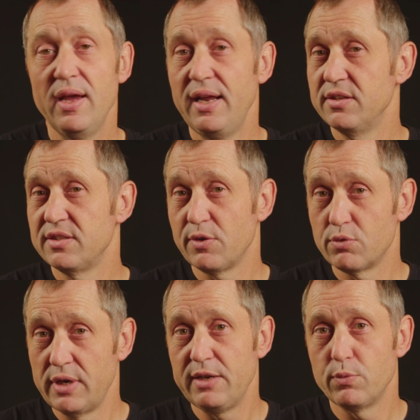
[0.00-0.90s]
It is a
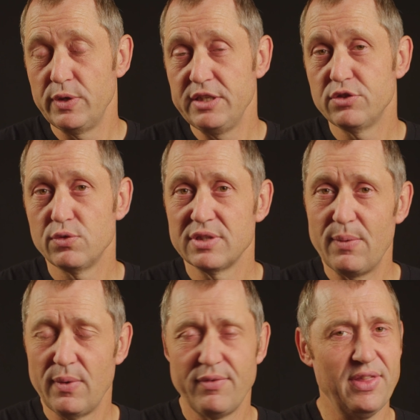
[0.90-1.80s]
great resource.
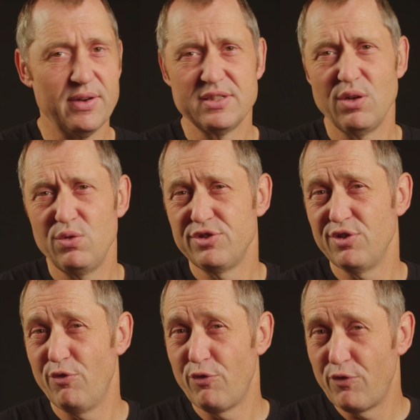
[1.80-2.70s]
However, there is
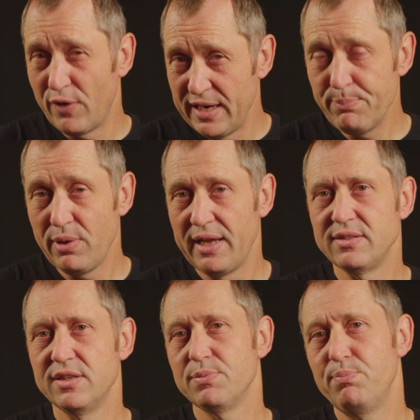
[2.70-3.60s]
also free
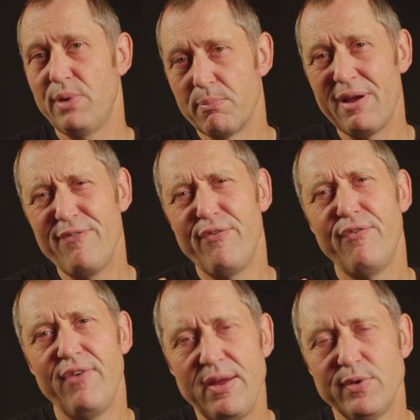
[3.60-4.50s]
places, but my
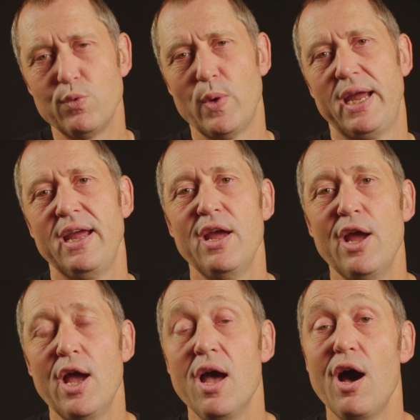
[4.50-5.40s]
favorite way
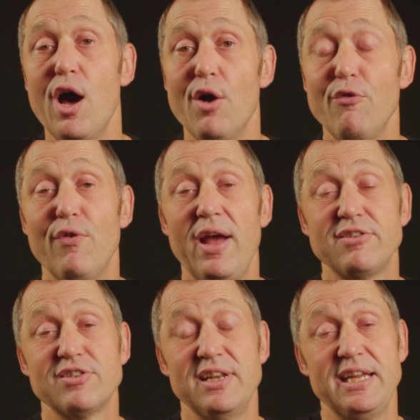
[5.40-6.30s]
of
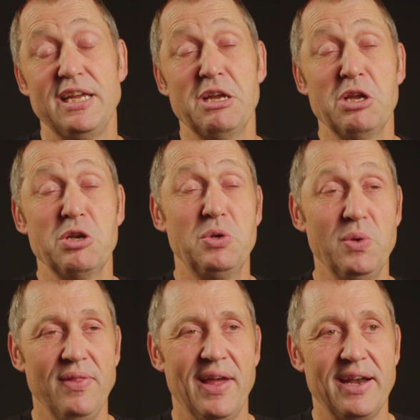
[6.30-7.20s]
actually
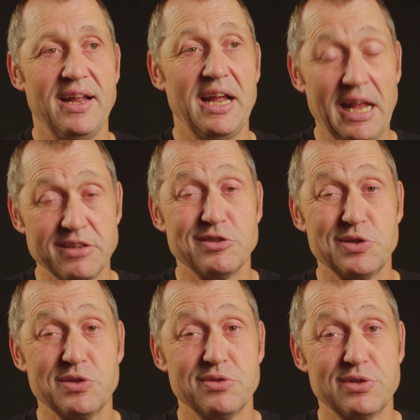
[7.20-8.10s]
doing that
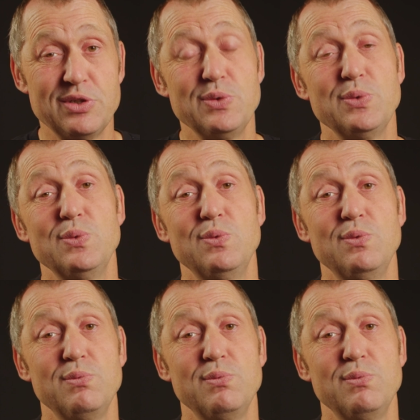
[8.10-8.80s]
is to